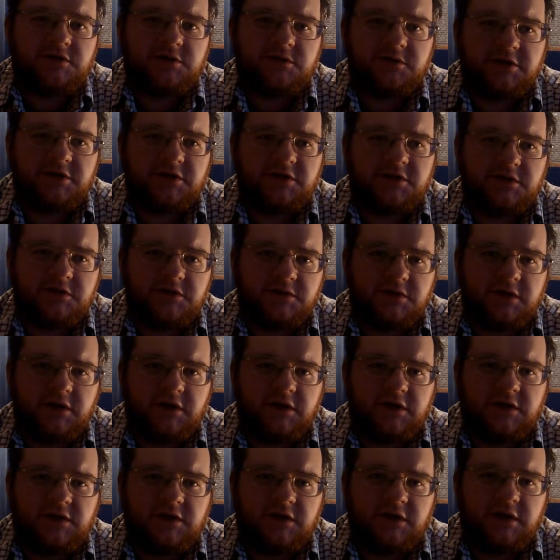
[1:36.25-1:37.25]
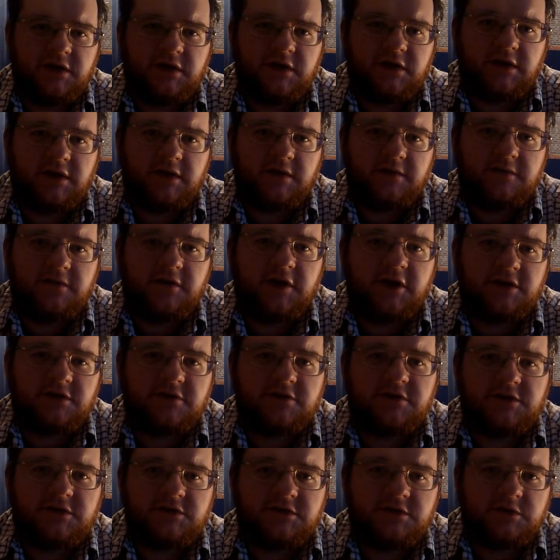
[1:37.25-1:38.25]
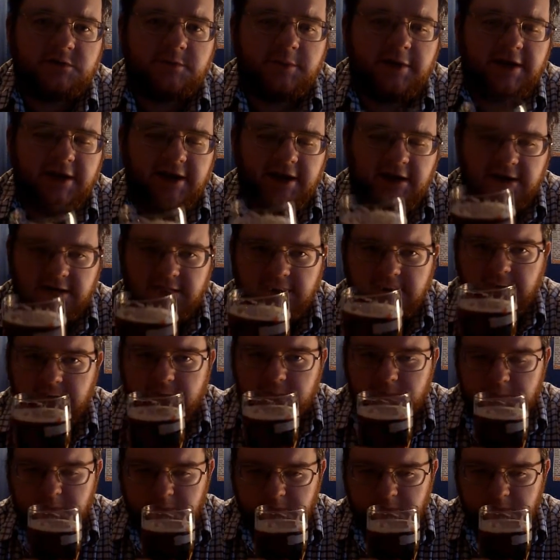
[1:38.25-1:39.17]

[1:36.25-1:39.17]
so it is a very traditional pale ale.